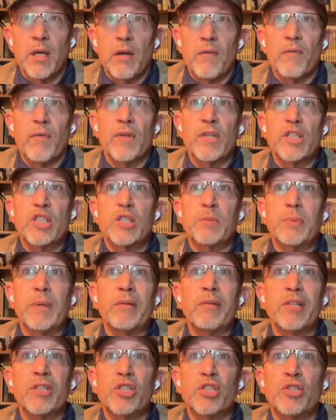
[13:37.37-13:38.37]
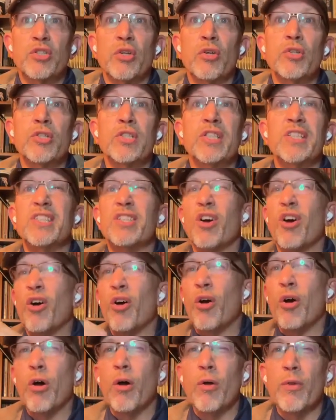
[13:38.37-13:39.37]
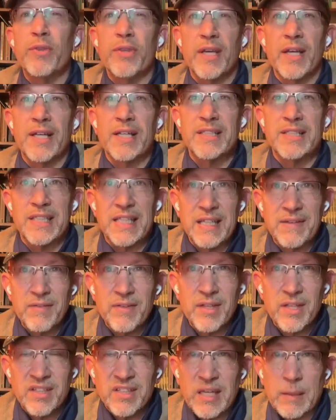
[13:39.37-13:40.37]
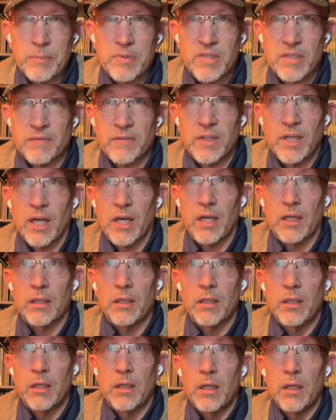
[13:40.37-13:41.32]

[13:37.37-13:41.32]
For the Spirit searches all things, even the depths of God.